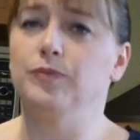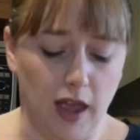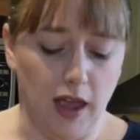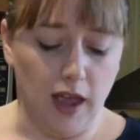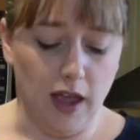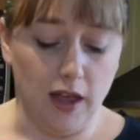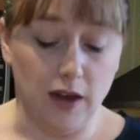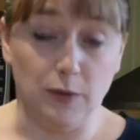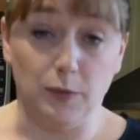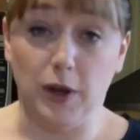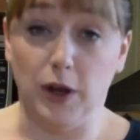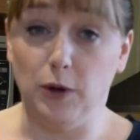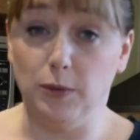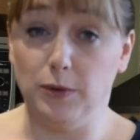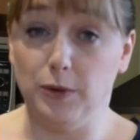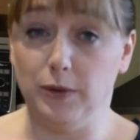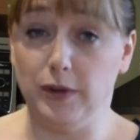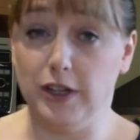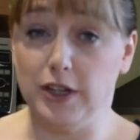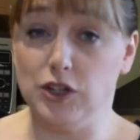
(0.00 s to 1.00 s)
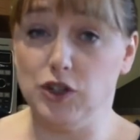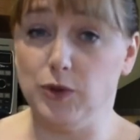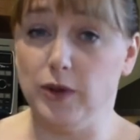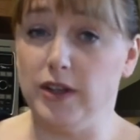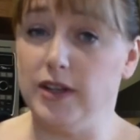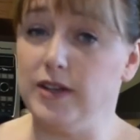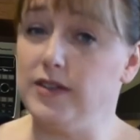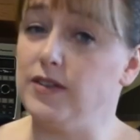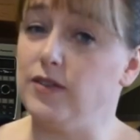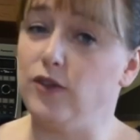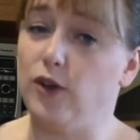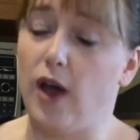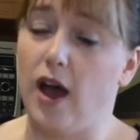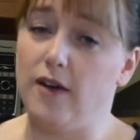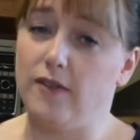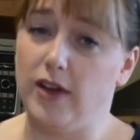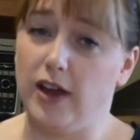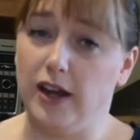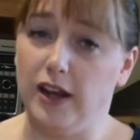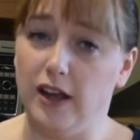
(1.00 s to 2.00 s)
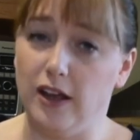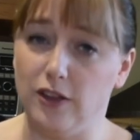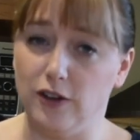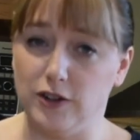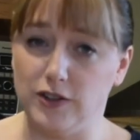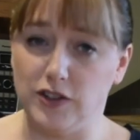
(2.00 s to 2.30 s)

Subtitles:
And we hope you really enjoyed this. If you have any other